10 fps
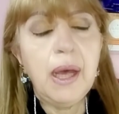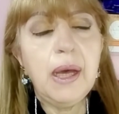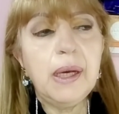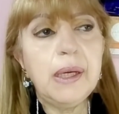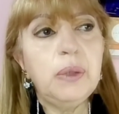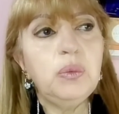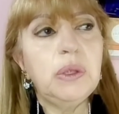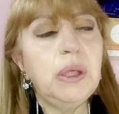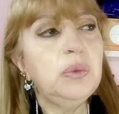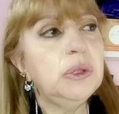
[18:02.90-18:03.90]
I
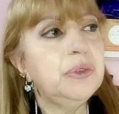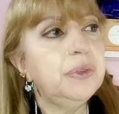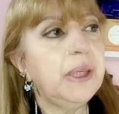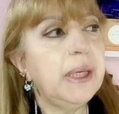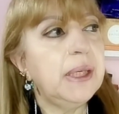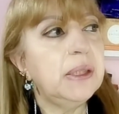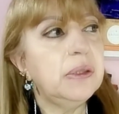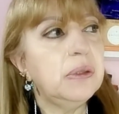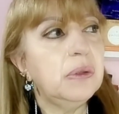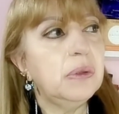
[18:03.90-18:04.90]
was forgetting
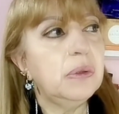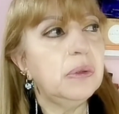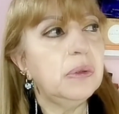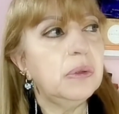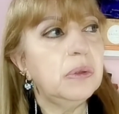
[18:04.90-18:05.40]
to.